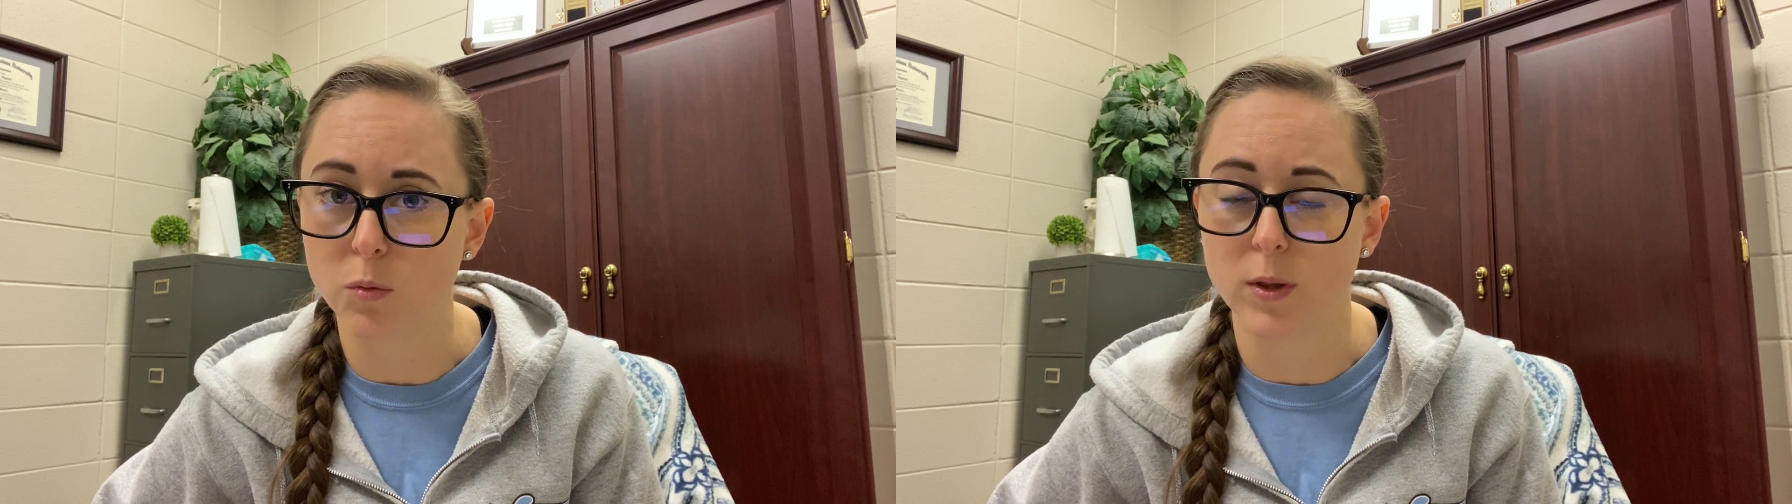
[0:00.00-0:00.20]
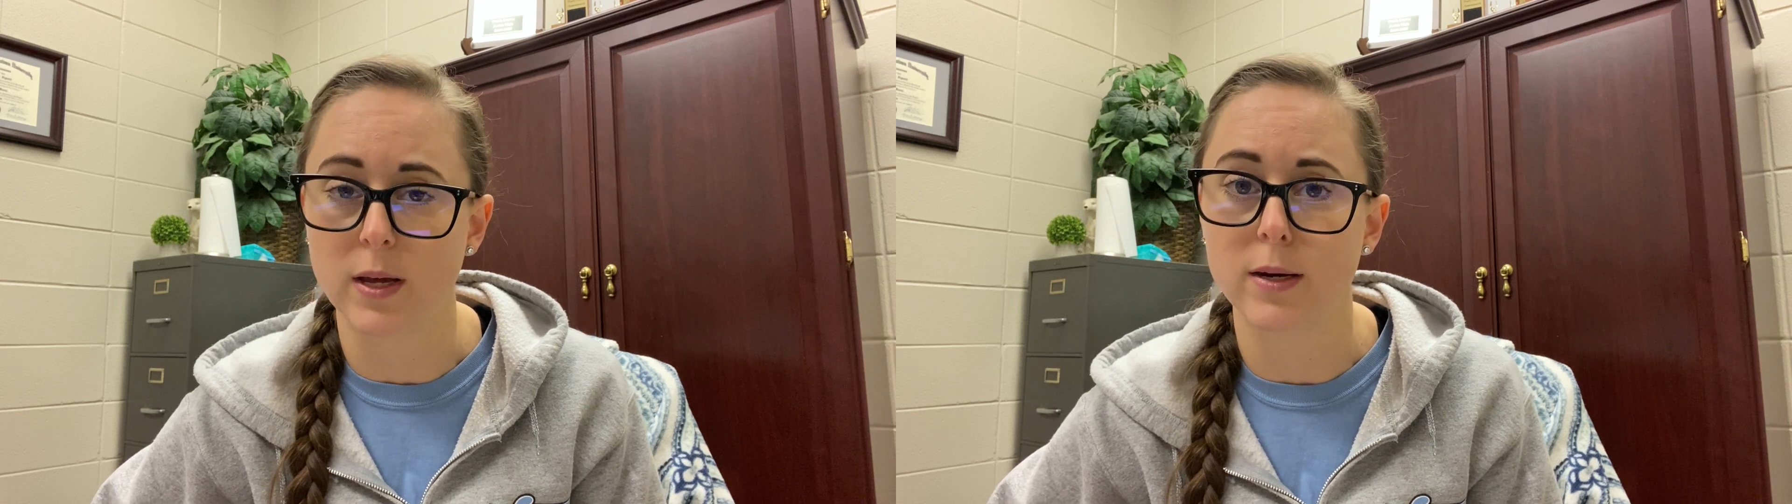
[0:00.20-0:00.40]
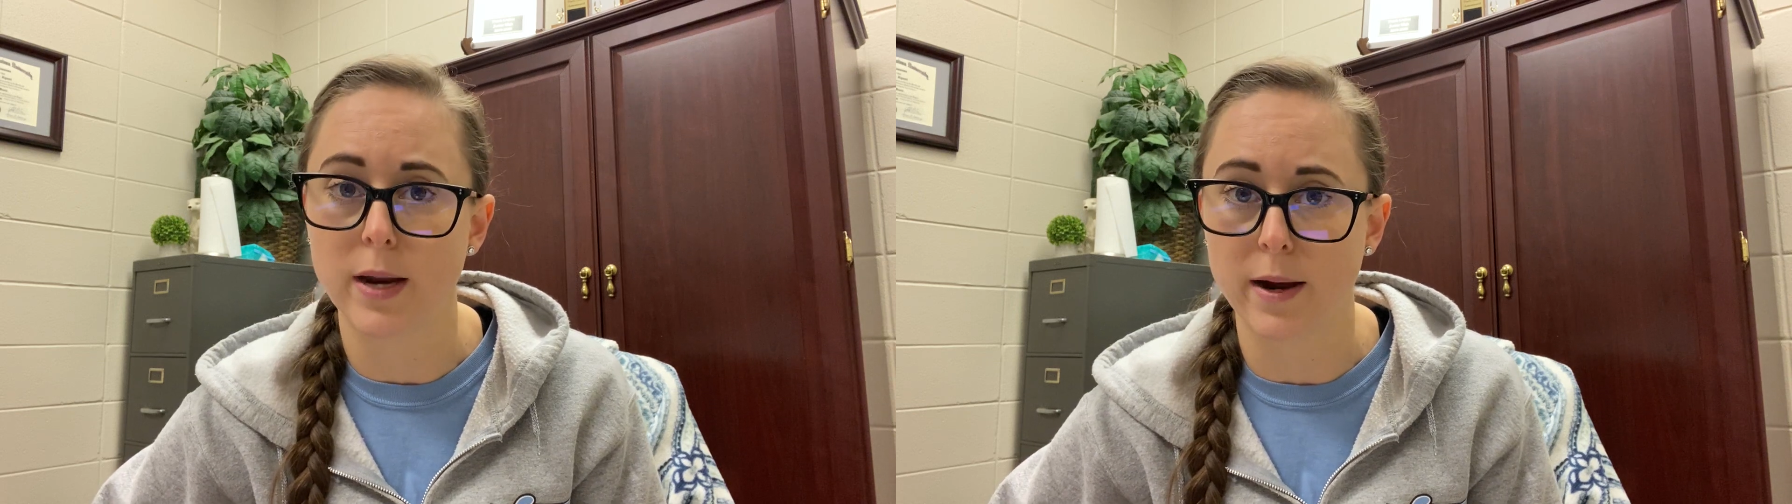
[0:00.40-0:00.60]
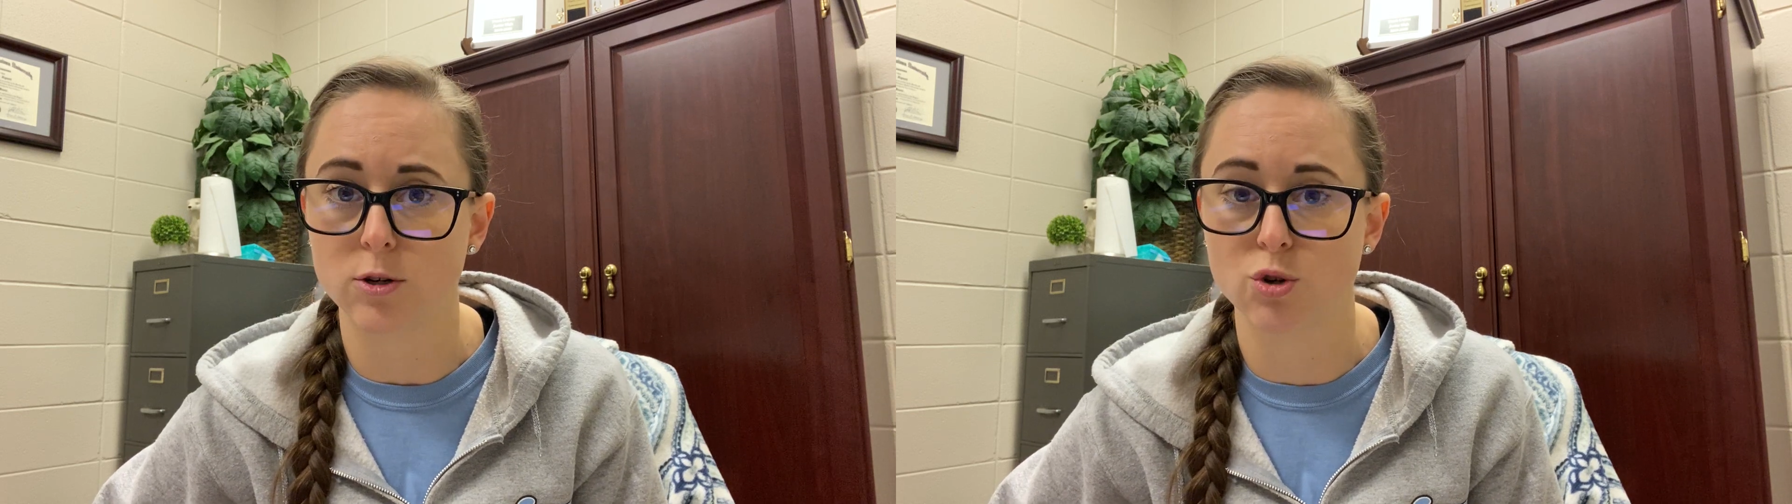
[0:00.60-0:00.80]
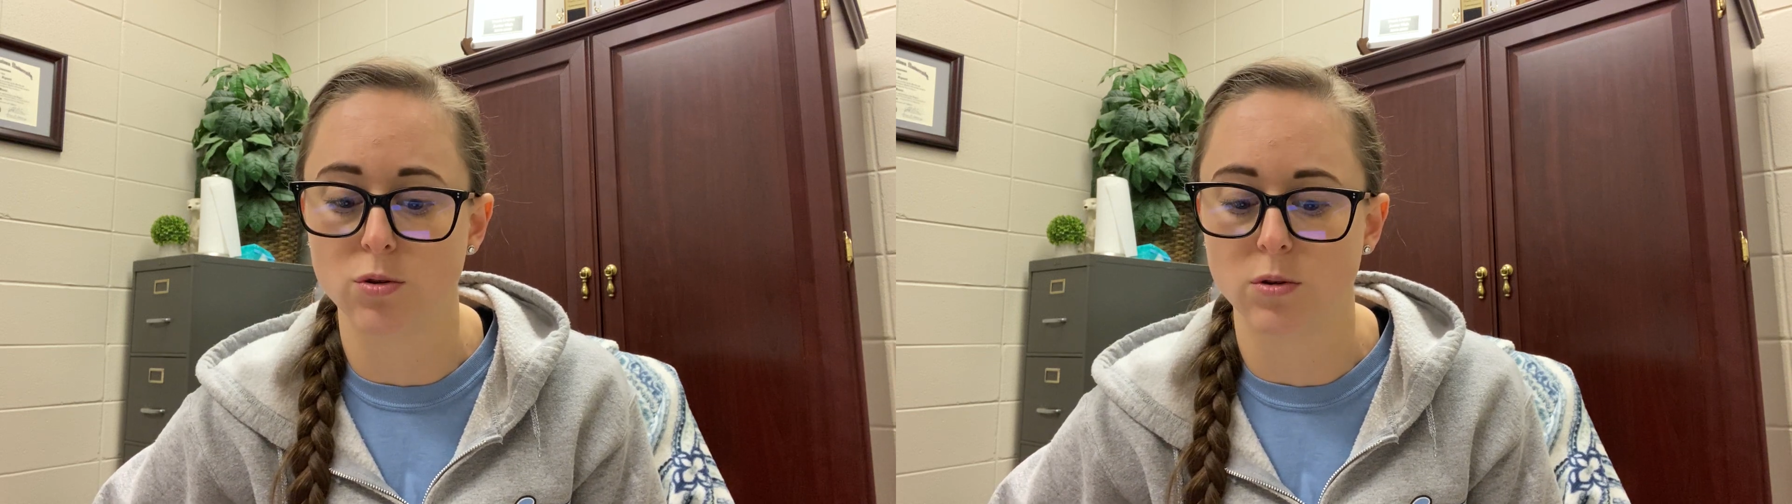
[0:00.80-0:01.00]
with a
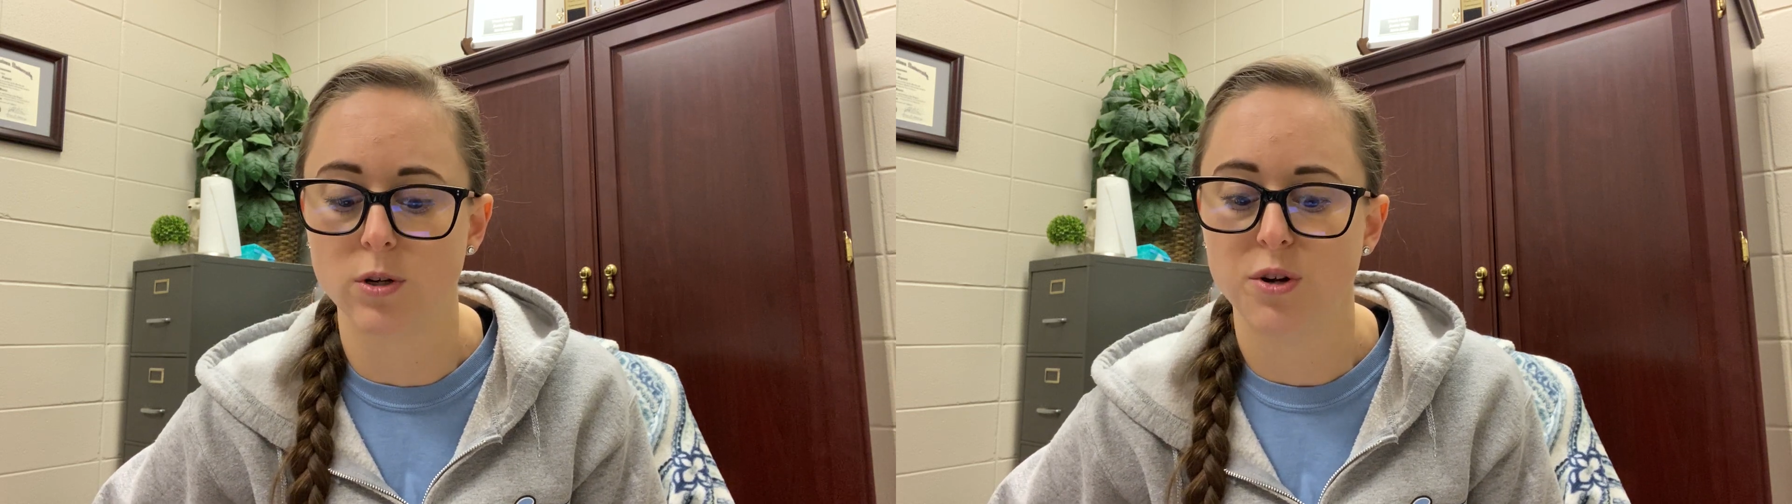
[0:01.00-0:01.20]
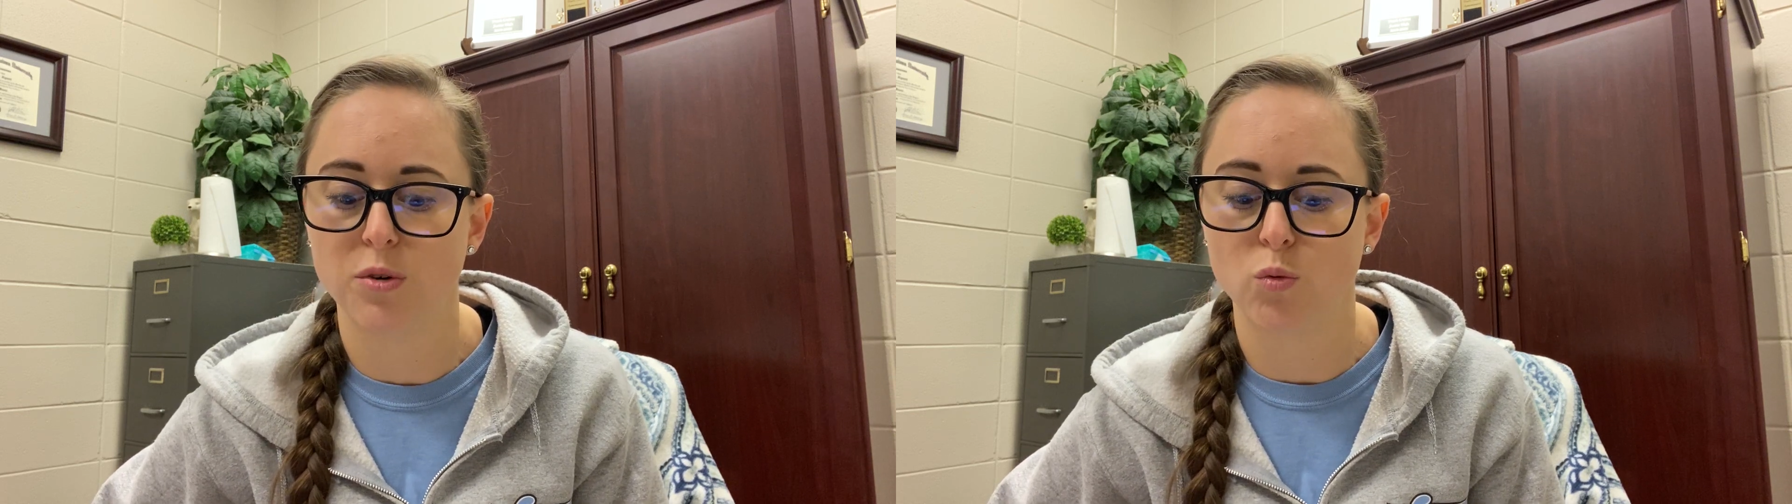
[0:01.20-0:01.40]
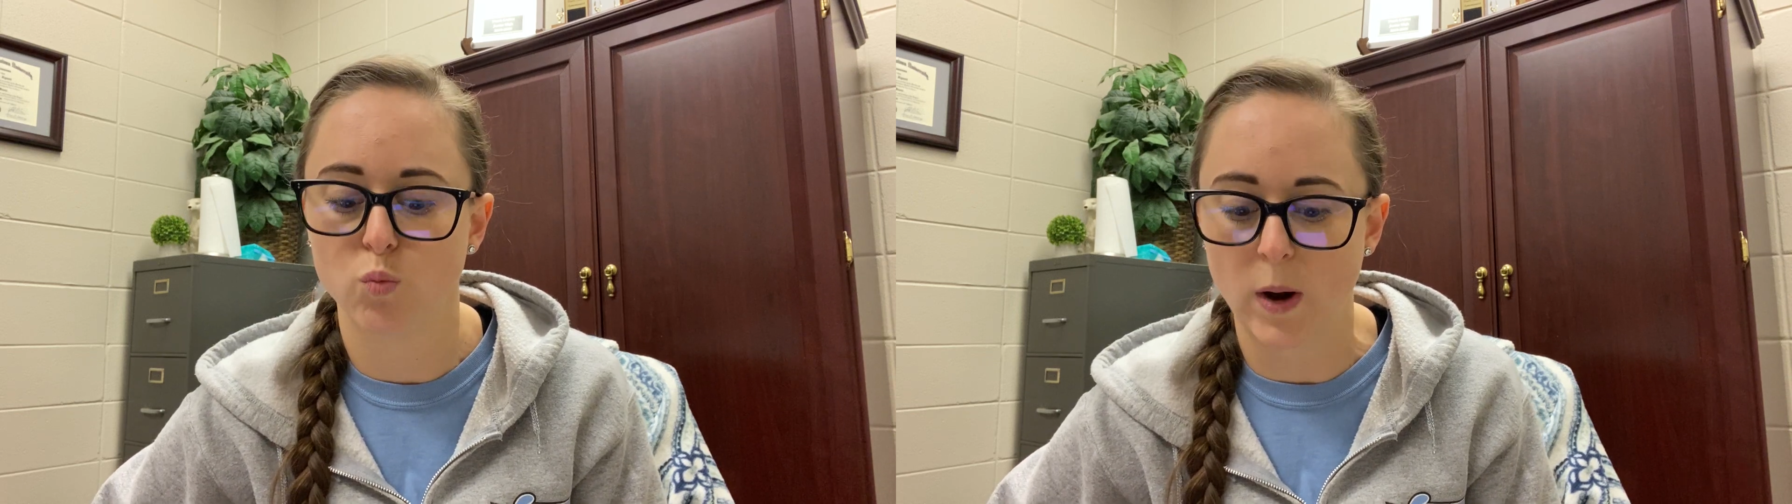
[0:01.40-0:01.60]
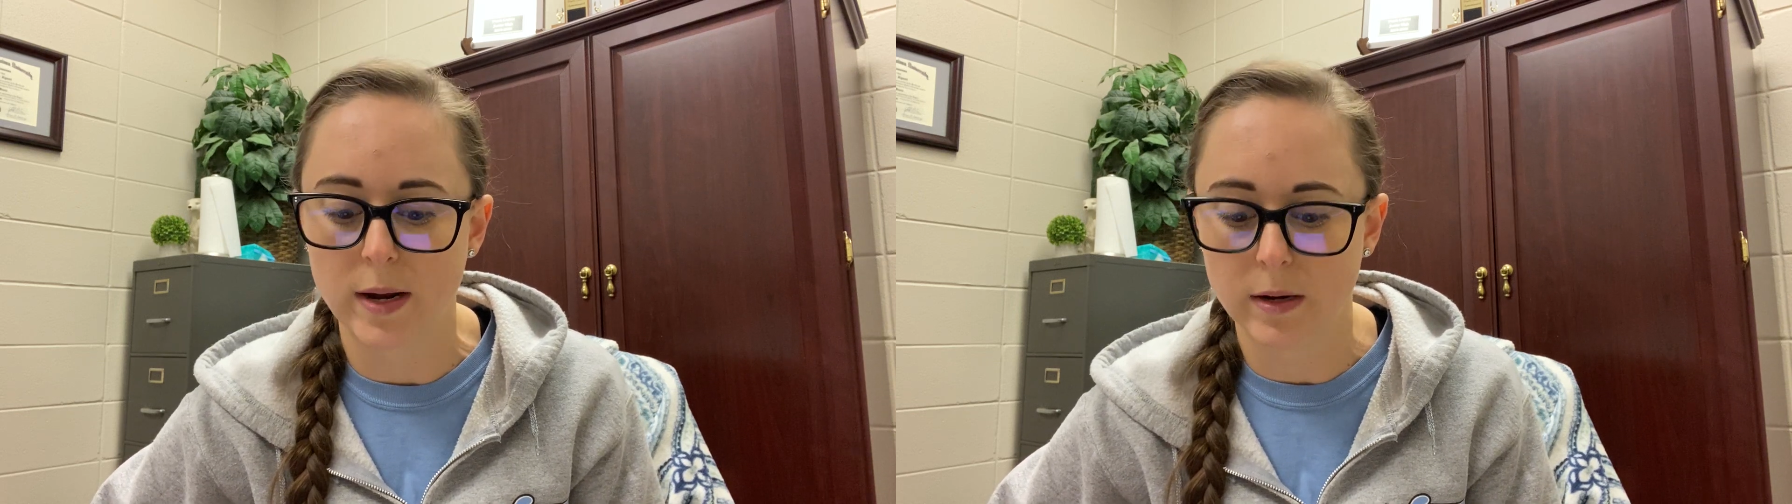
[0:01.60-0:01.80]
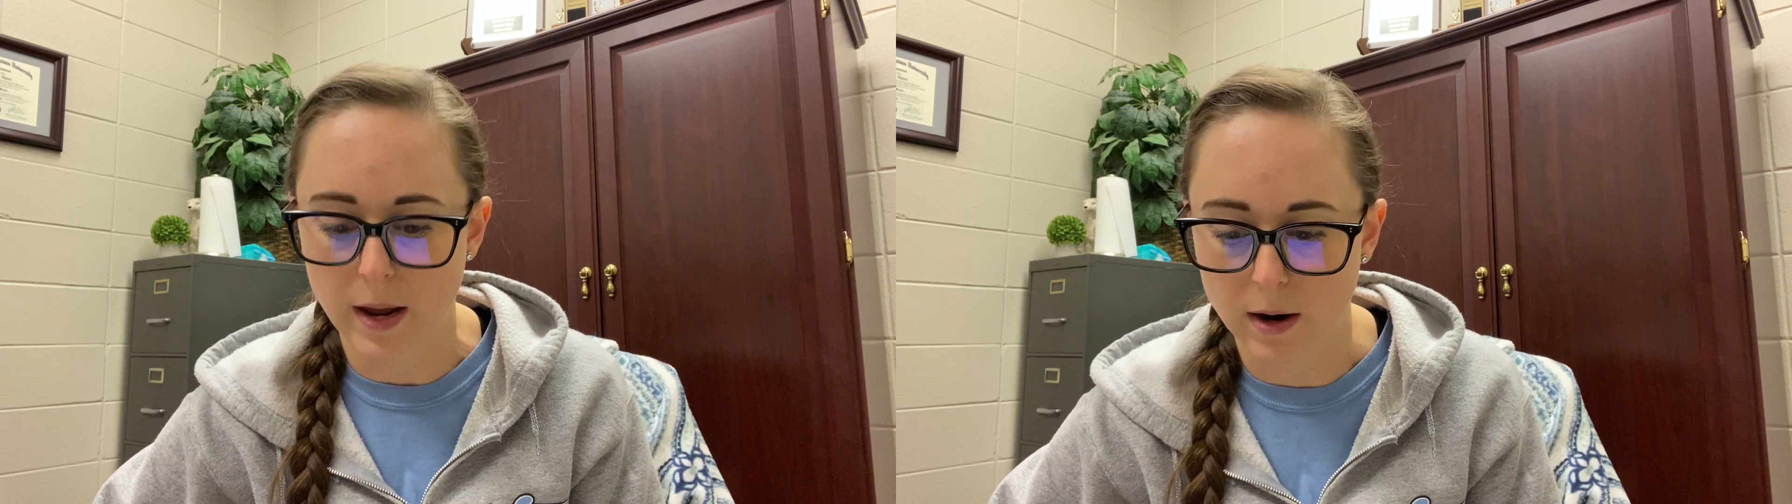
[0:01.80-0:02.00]
natural
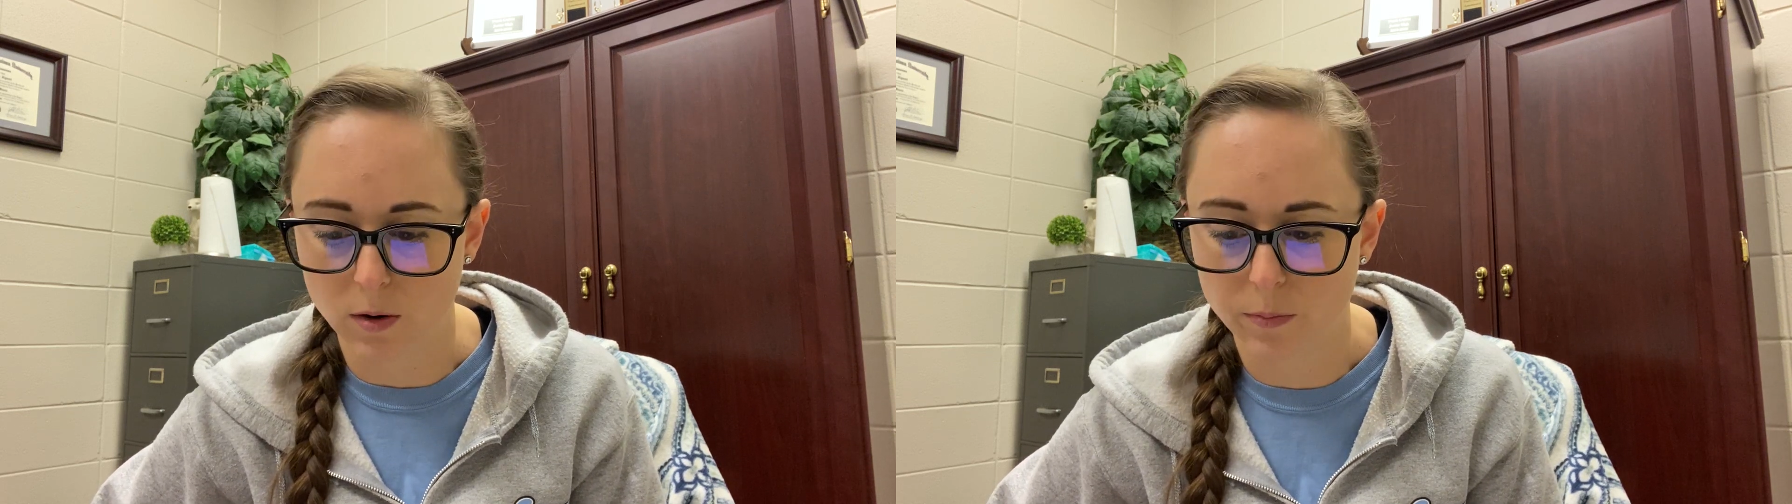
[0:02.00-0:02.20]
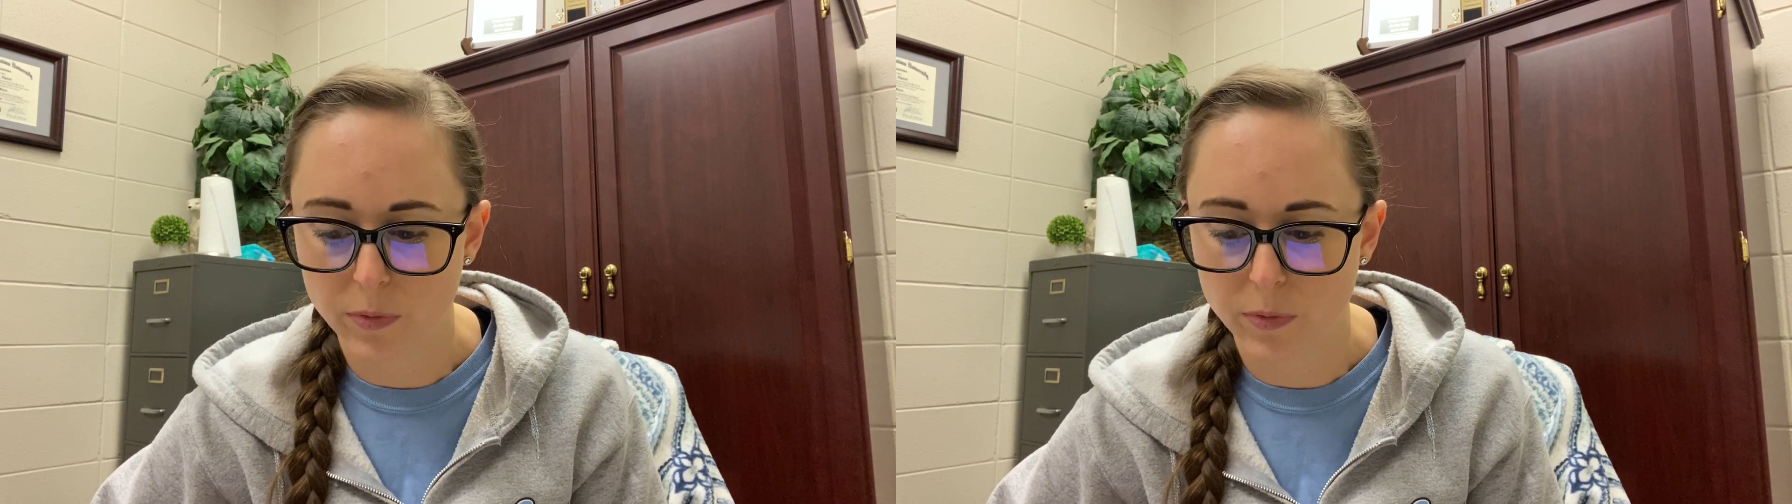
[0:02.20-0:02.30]
right now.